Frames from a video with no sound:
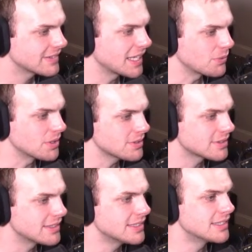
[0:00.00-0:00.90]
that will
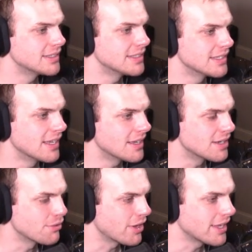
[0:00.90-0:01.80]

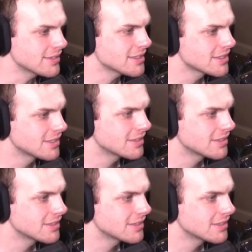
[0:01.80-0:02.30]
defend